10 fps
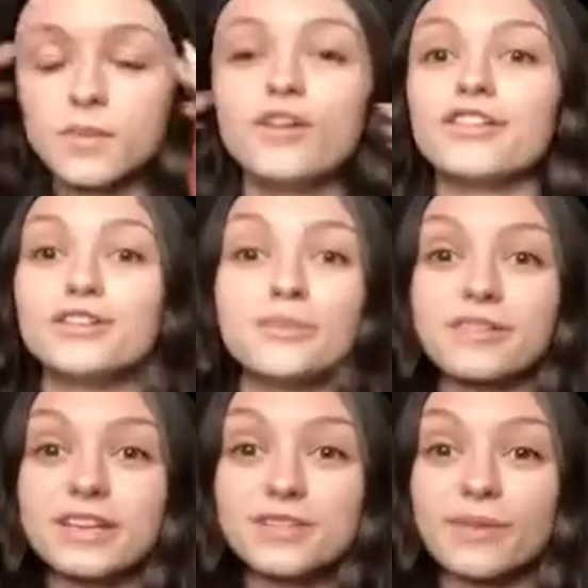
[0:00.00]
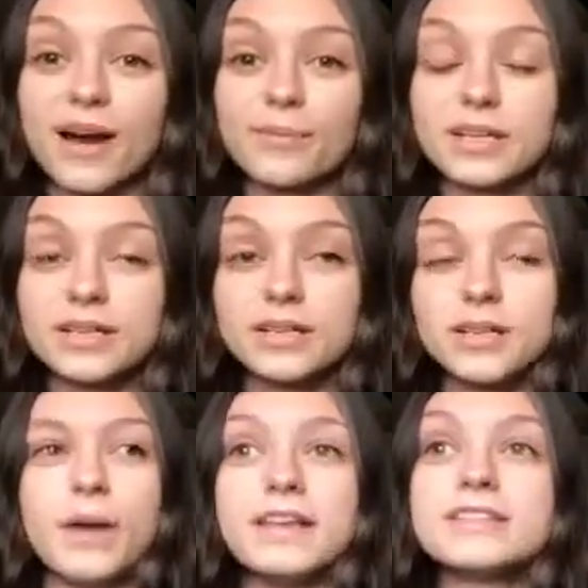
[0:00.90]
All these weird things were happening.
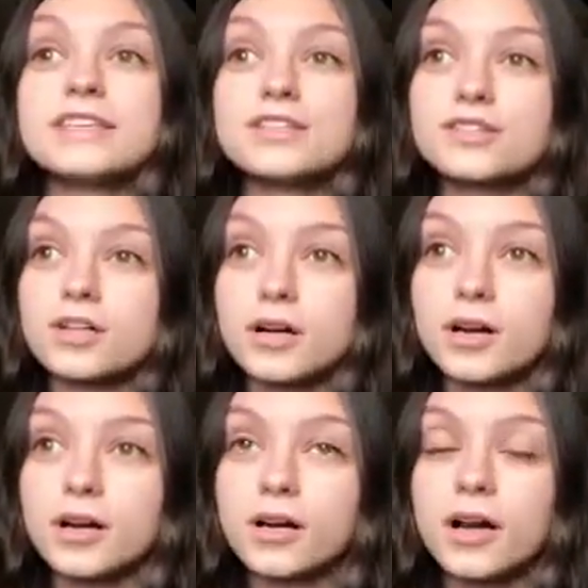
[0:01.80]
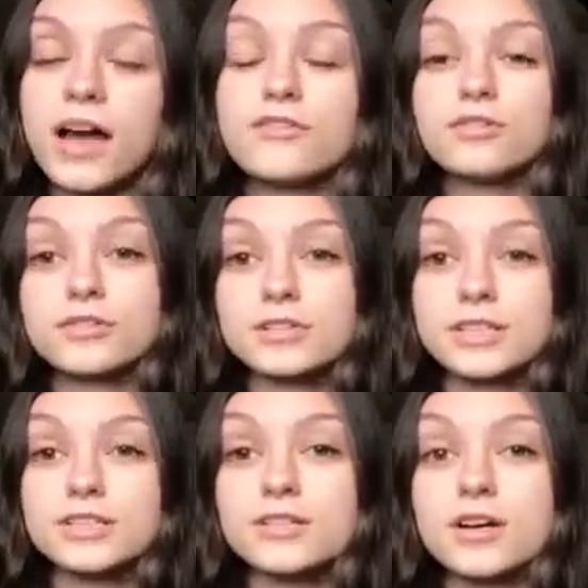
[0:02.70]
My sister, I have an older
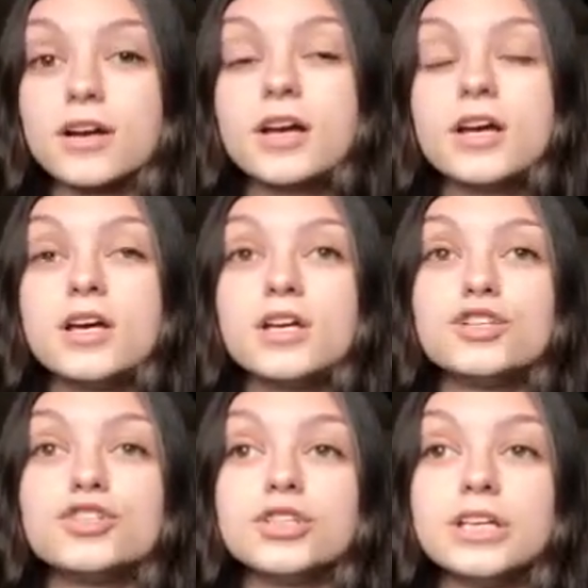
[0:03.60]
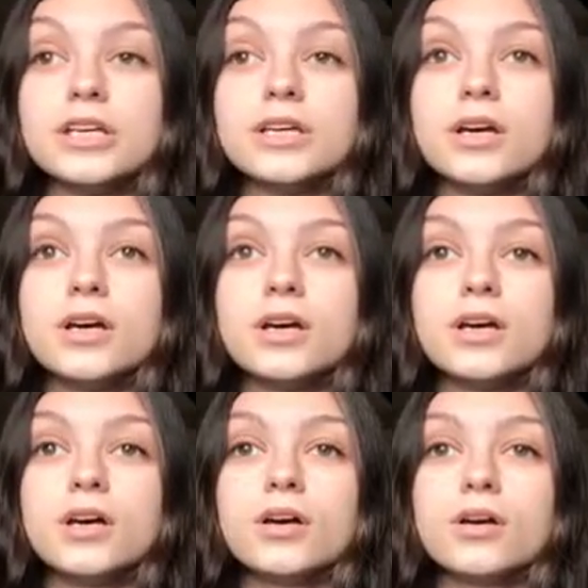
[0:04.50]
sister, we
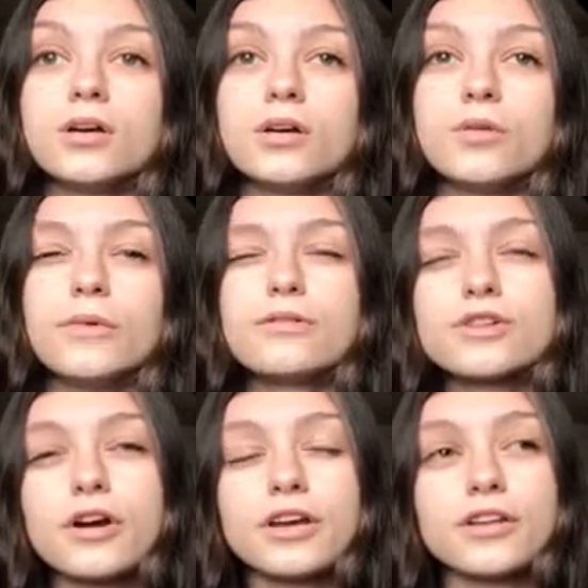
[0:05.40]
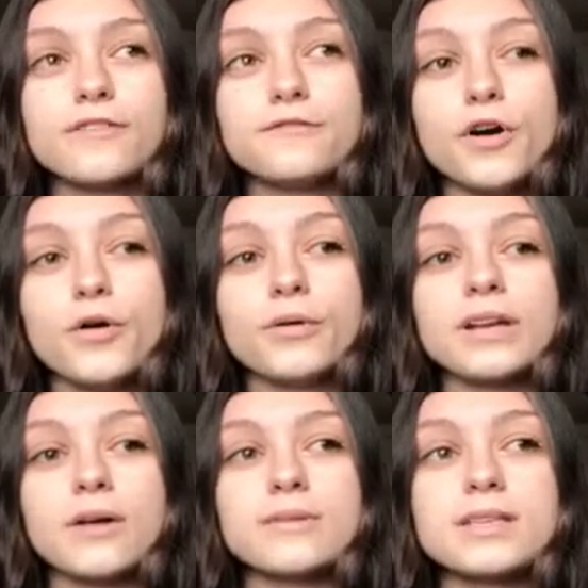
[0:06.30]
were talking on the phone,
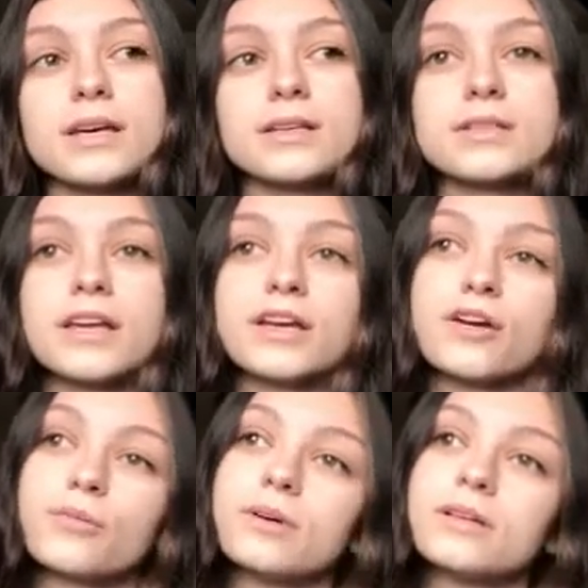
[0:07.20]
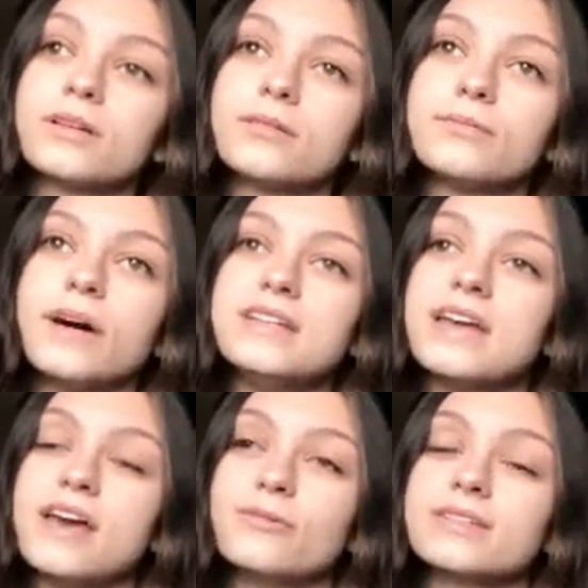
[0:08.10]
and I was, like, telling her what my
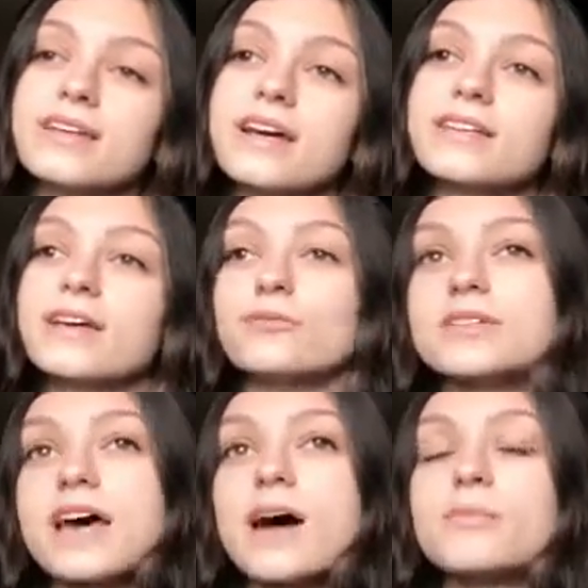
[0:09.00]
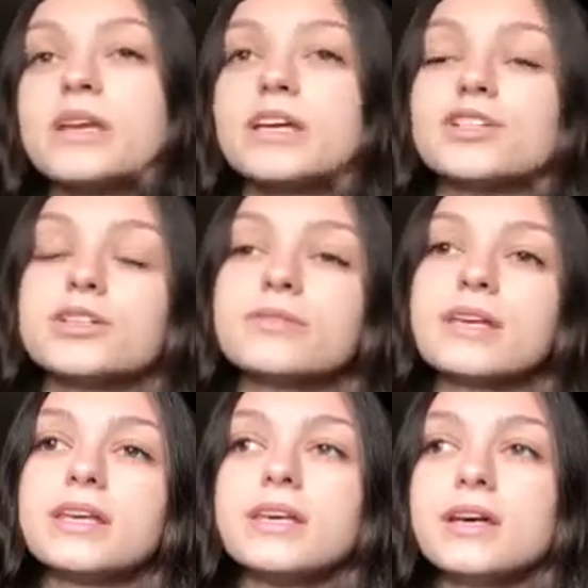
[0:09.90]
day was like what's happening, and she was
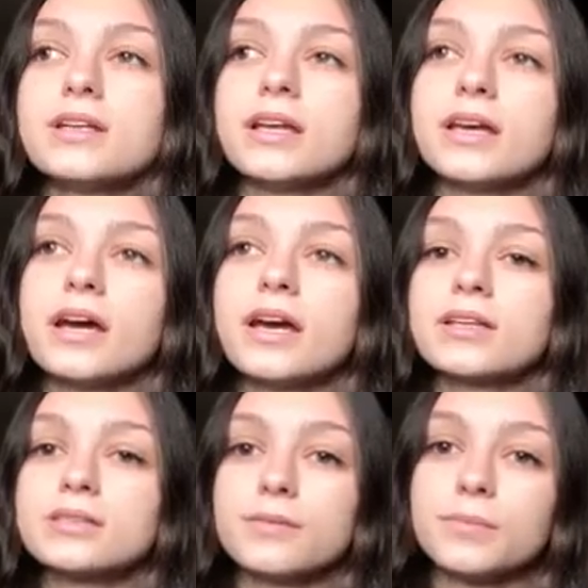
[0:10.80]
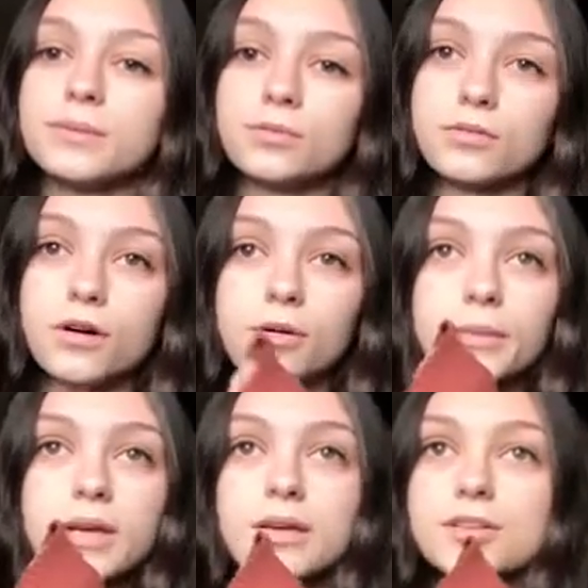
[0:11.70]
like, yeah, like, I had some people call
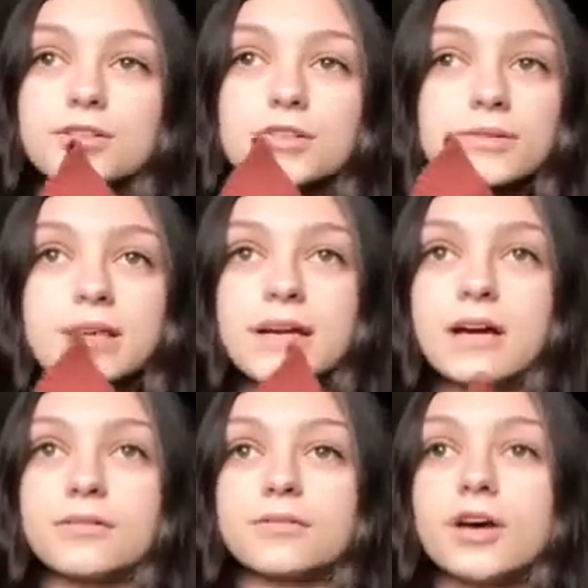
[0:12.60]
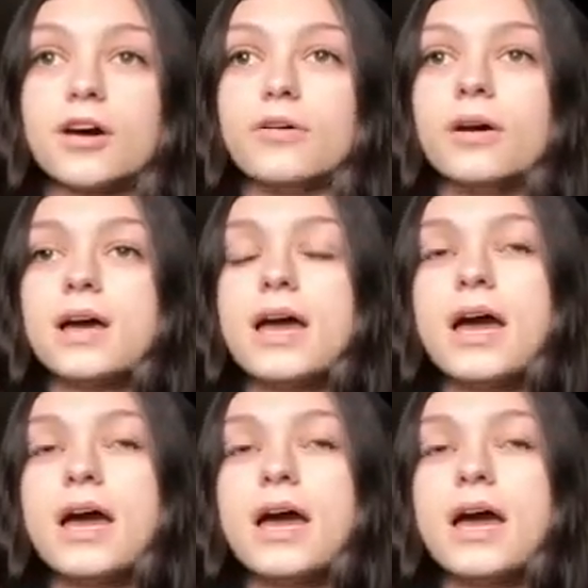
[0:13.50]
me, and she was like, I don't know.